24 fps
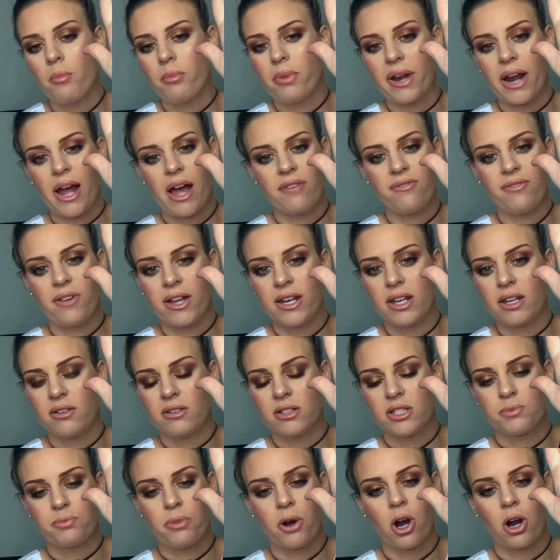but I find
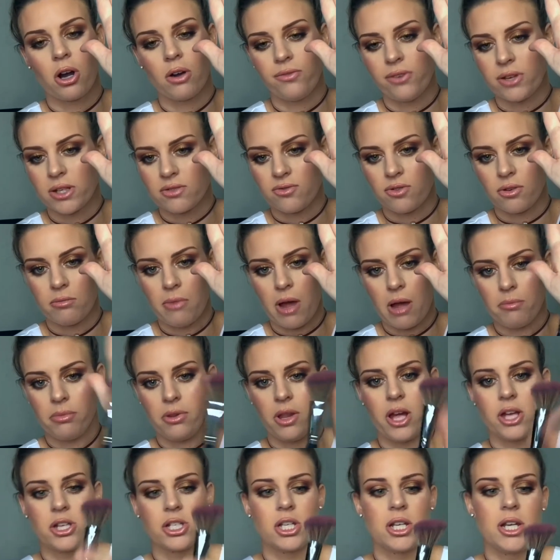it's perfect for my
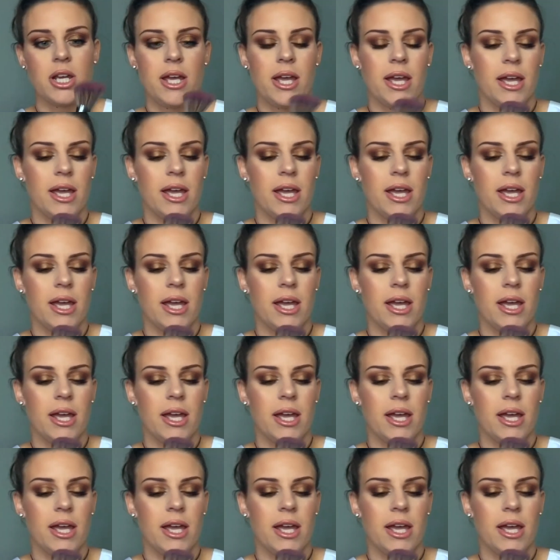blush.